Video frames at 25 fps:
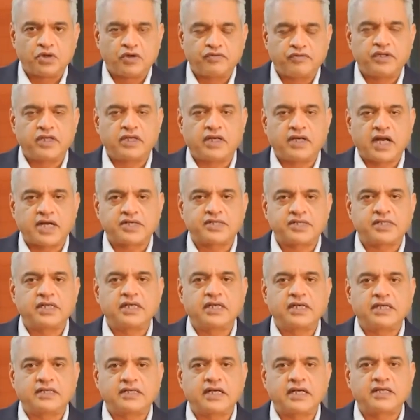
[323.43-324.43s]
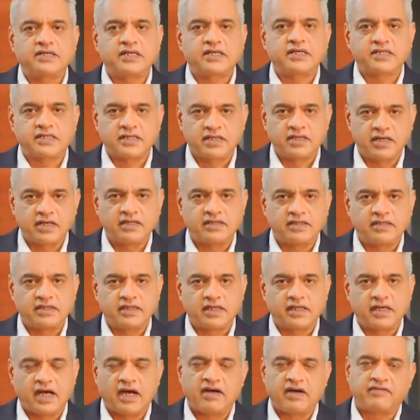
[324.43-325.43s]
of the National Intelligence Grid
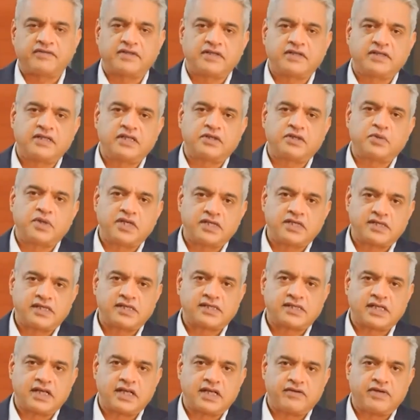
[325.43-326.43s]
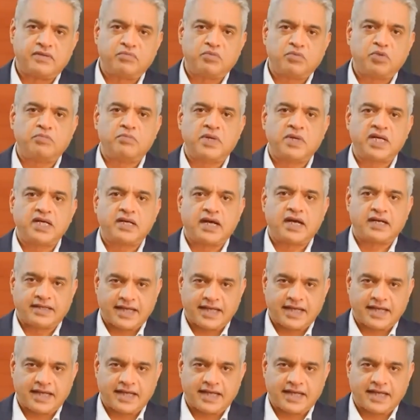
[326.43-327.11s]
after the 26/11 Mumbai